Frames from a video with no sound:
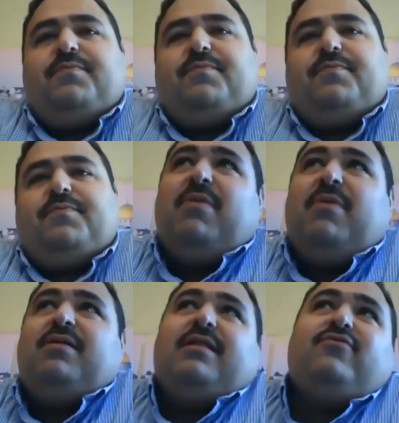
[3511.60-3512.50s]
to say, I
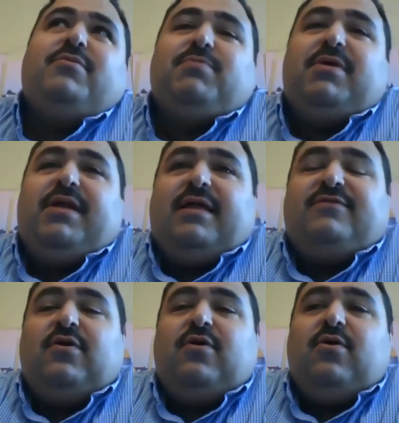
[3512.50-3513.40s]
have to mention my
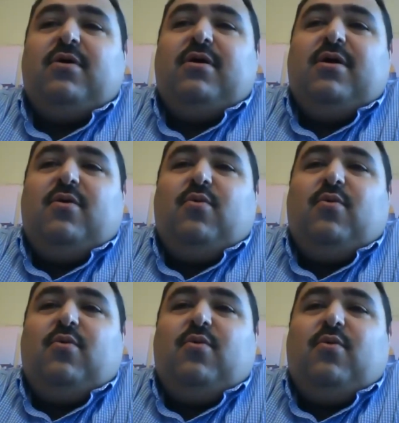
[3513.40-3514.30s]
dad. So
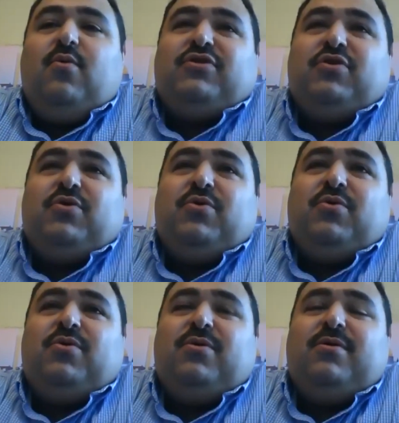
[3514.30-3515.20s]
when I applied in
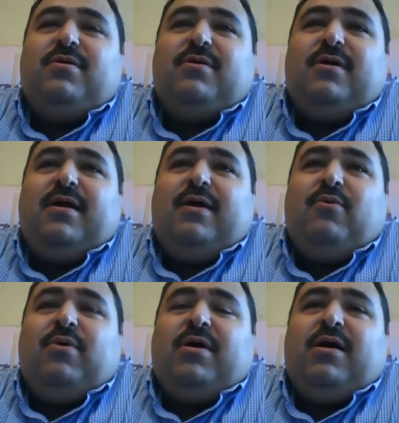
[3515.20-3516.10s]
2002,
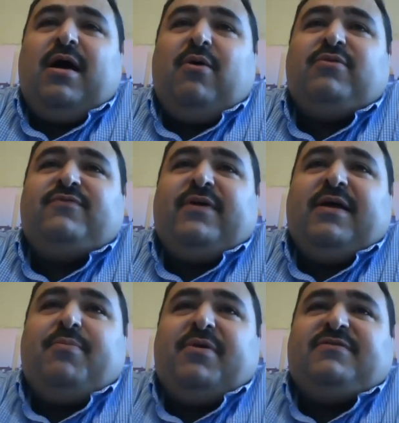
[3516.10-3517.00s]
well, I was very
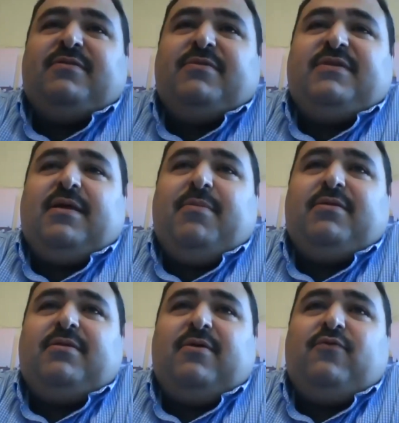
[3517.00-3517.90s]
pessimistic
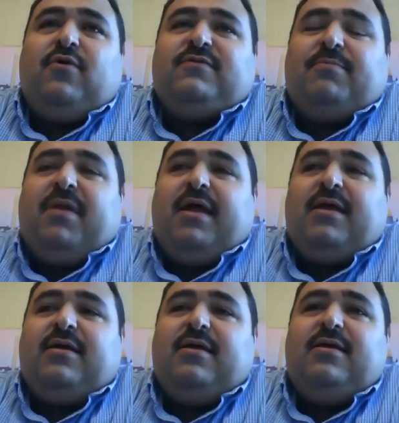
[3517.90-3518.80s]
about, of course,
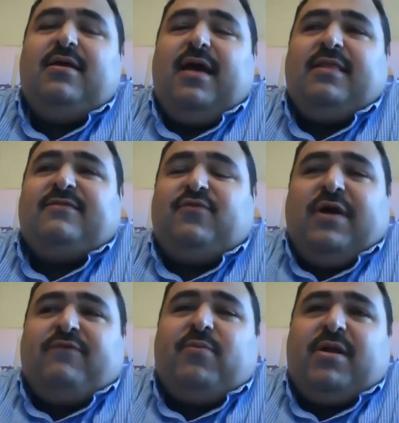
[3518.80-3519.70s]
applying. And this is for
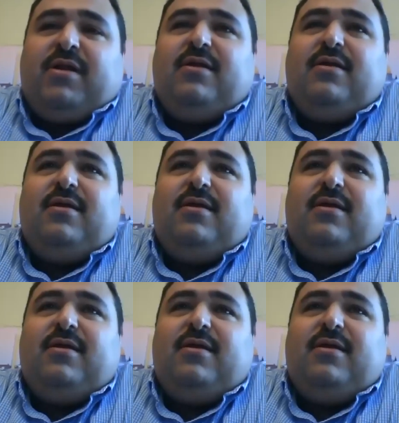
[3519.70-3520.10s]
everybody.